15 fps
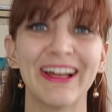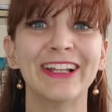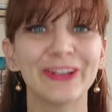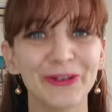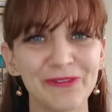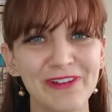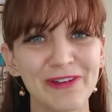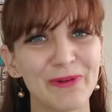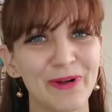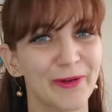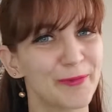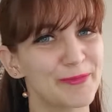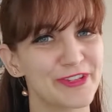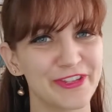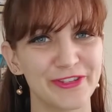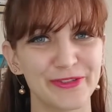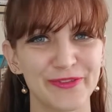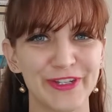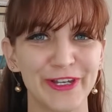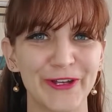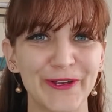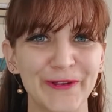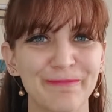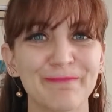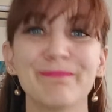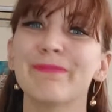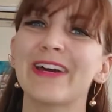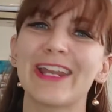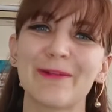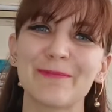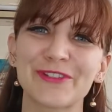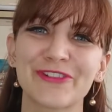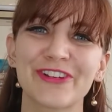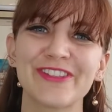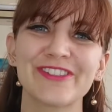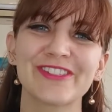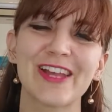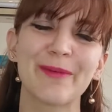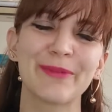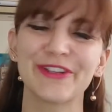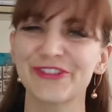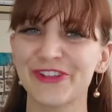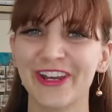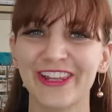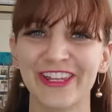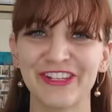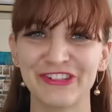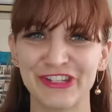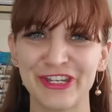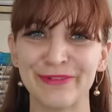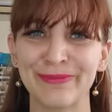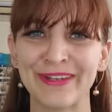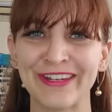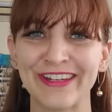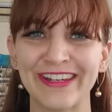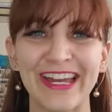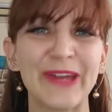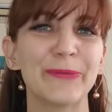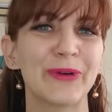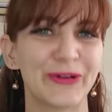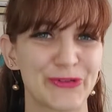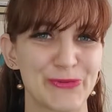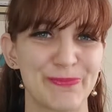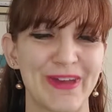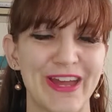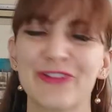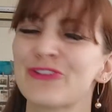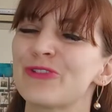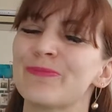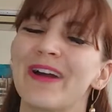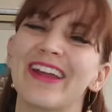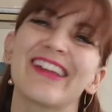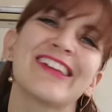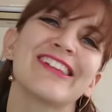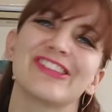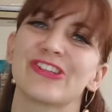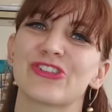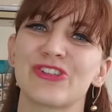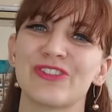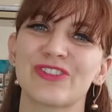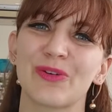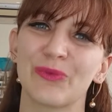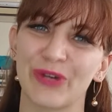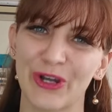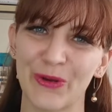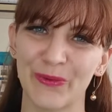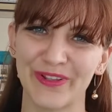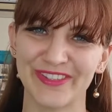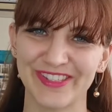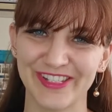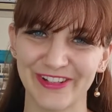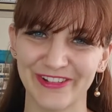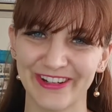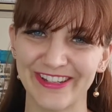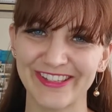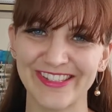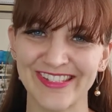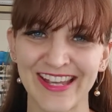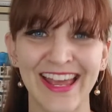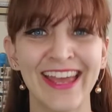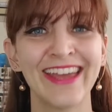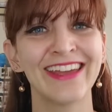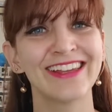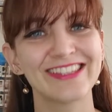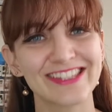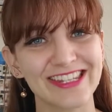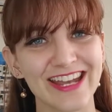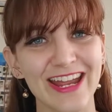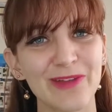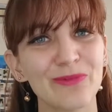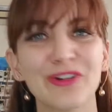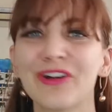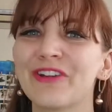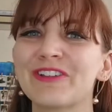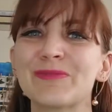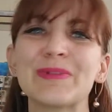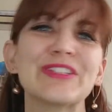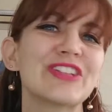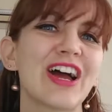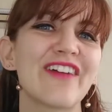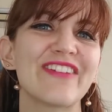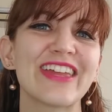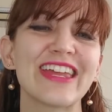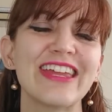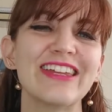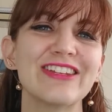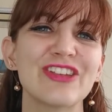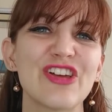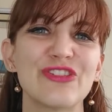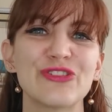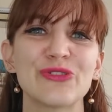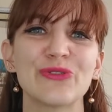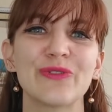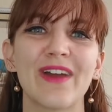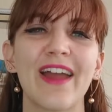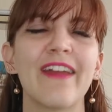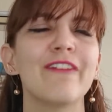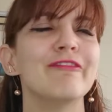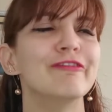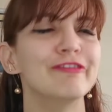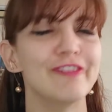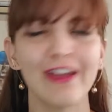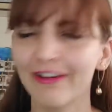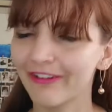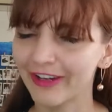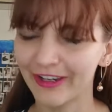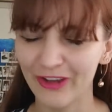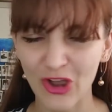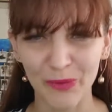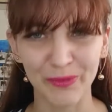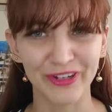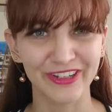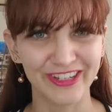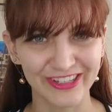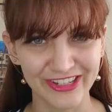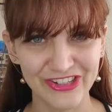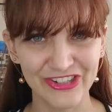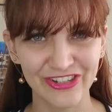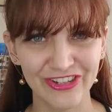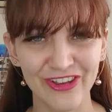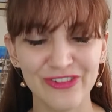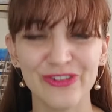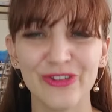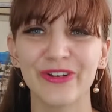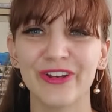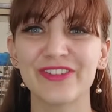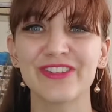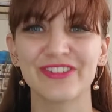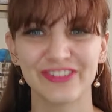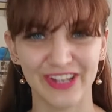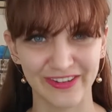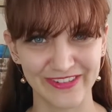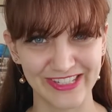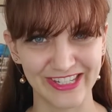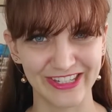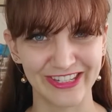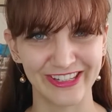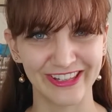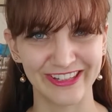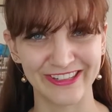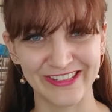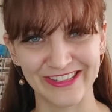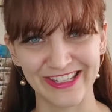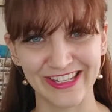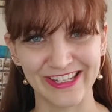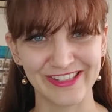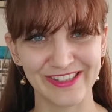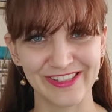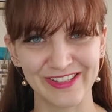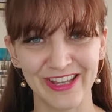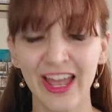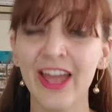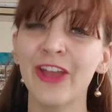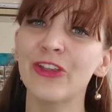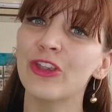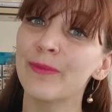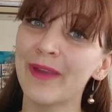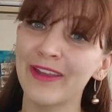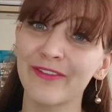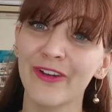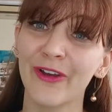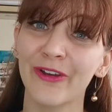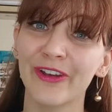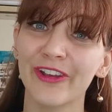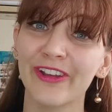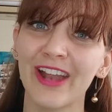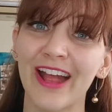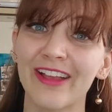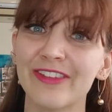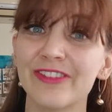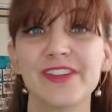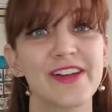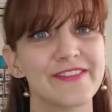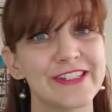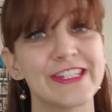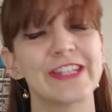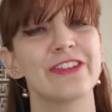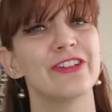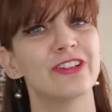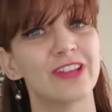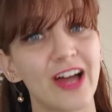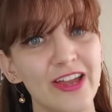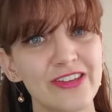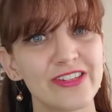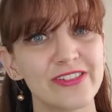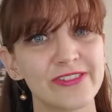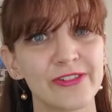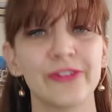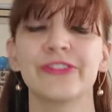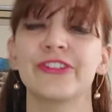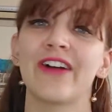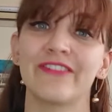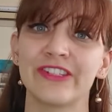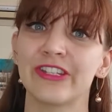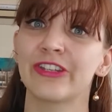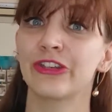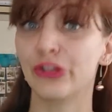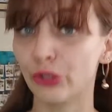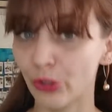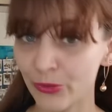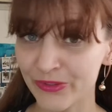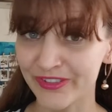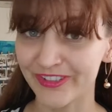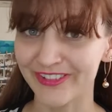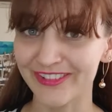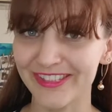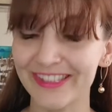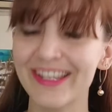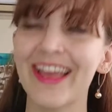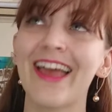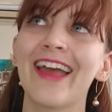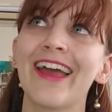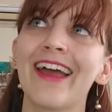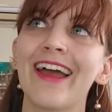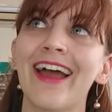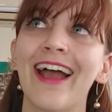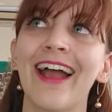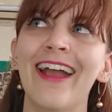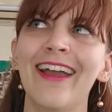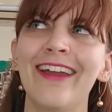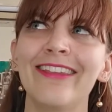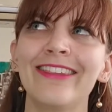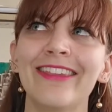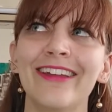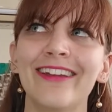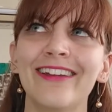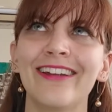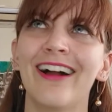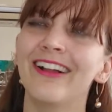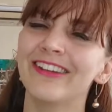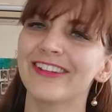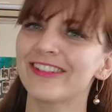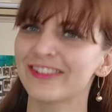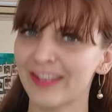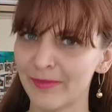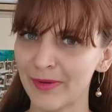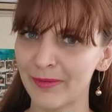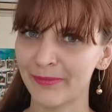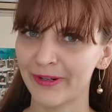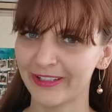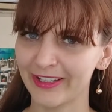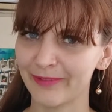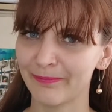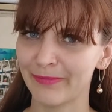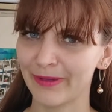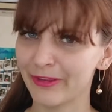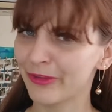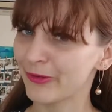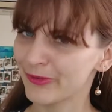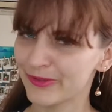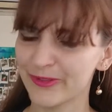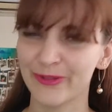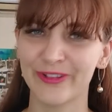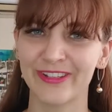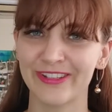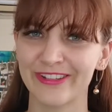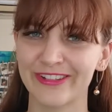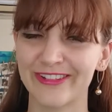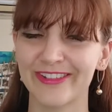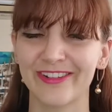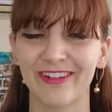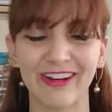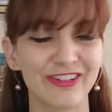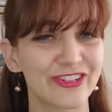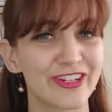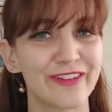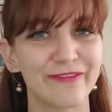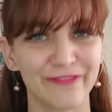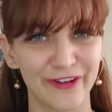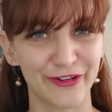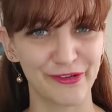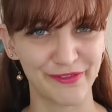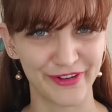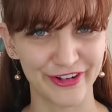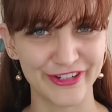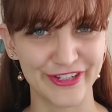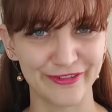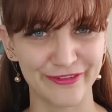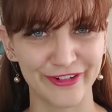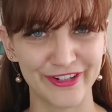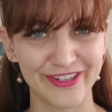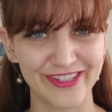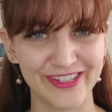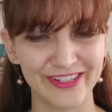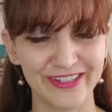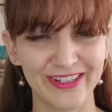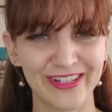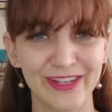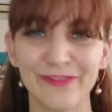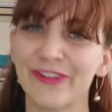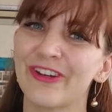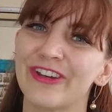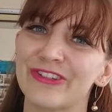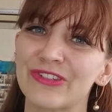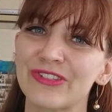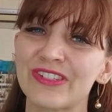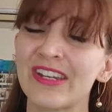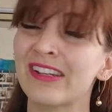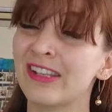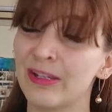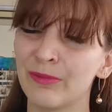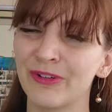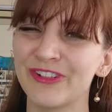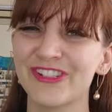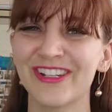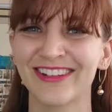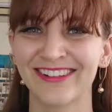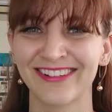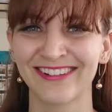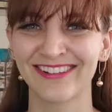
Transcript: Hello and welcome to this video. My name's Kris, I'm an Australian GP and welcome back to my Conditions 101 series. Today we're going to be diving into a very common condition known as a diverticular disease. You may have heard it as diverticulitis or diverticulosis, and they're under the same umbrella, but those two conditions are actually very, very different. If you're interested, keep watching.